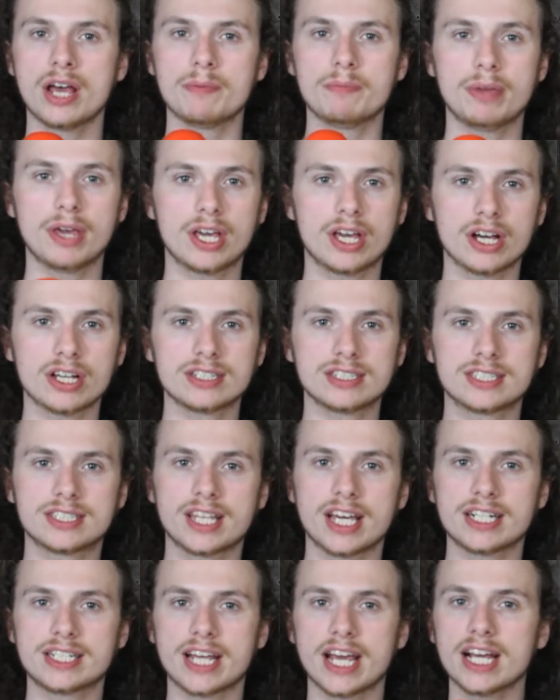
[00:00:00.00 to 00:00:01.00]
because
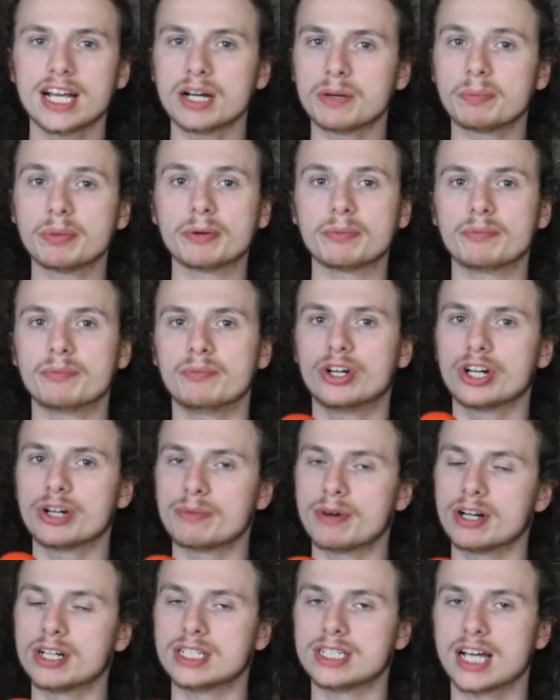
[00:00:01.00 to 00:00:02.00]
they take up a good
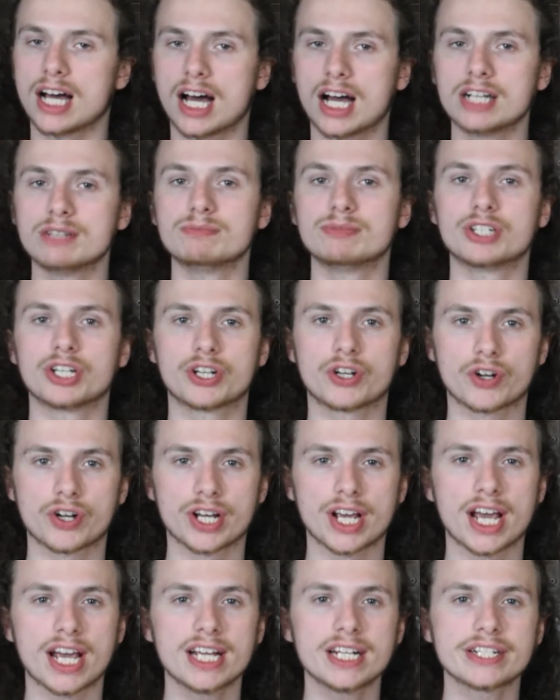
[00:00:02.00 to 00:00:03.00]
amount of time to
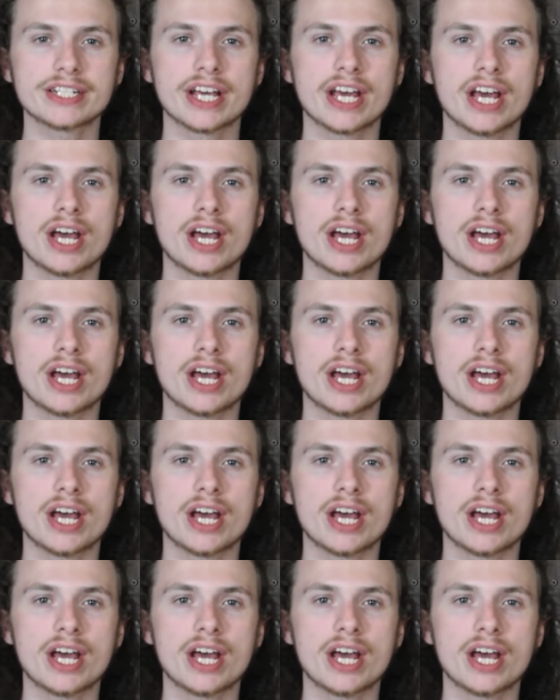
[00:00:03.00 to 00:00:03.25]
create,